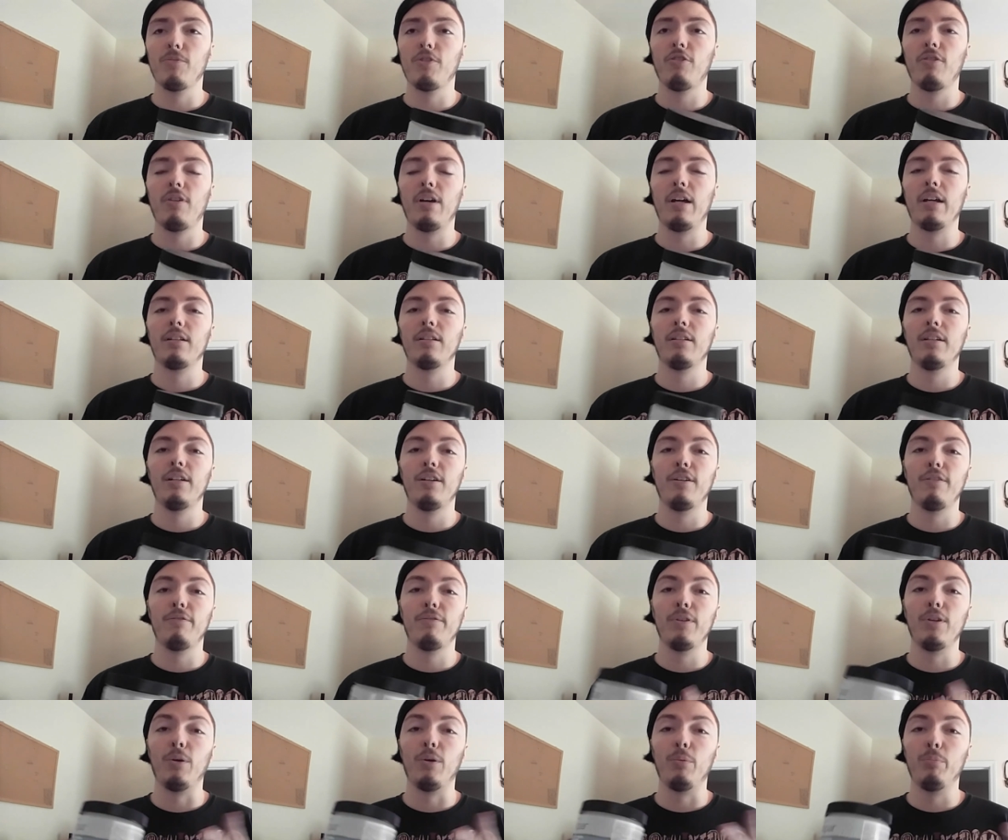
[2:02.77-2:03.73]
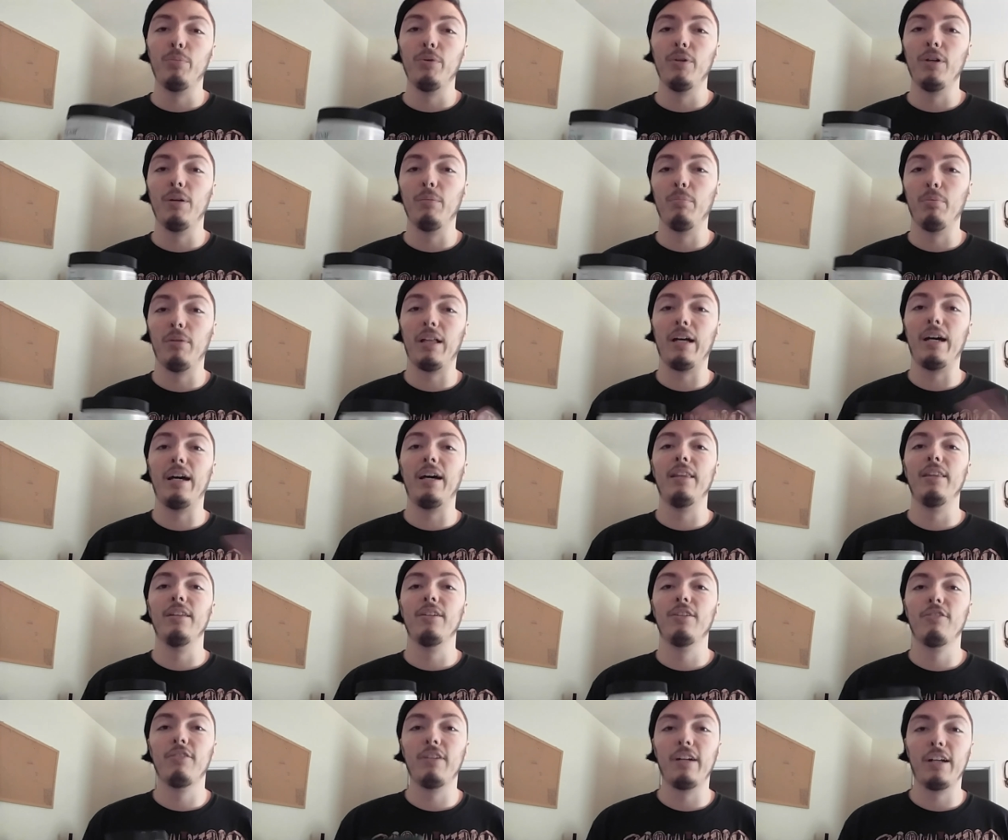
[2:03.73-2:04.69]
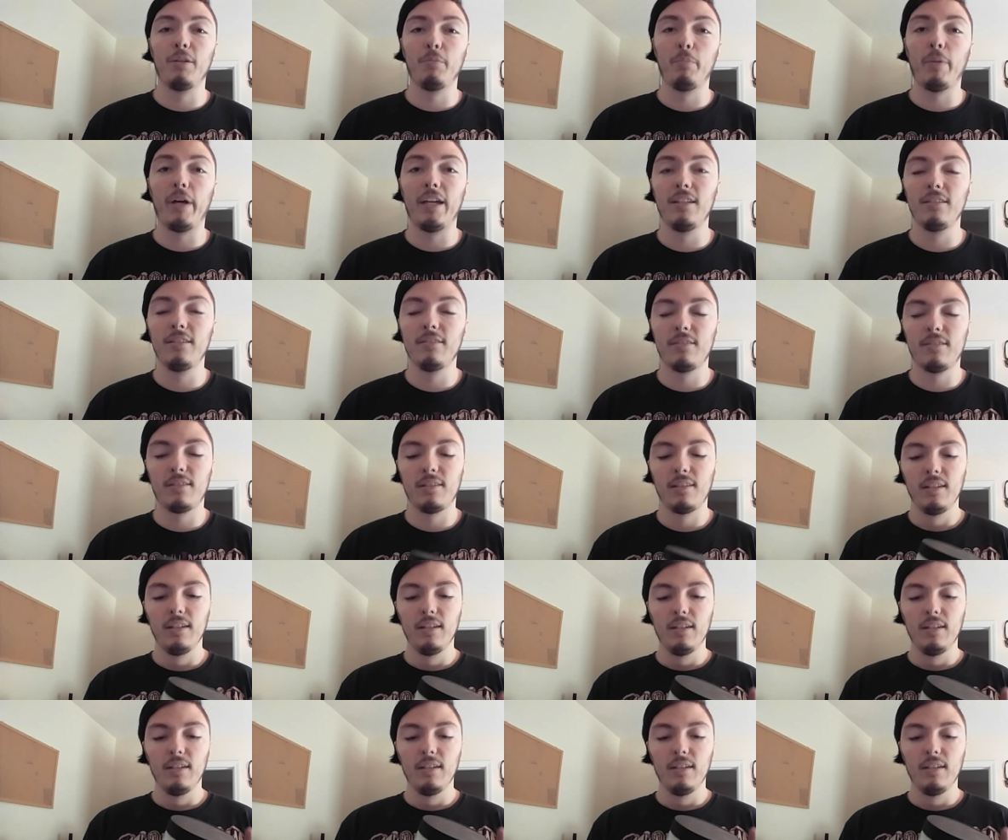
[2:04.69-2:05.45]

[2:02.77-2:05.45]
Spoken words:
correctly or if you don't apply the correct paints.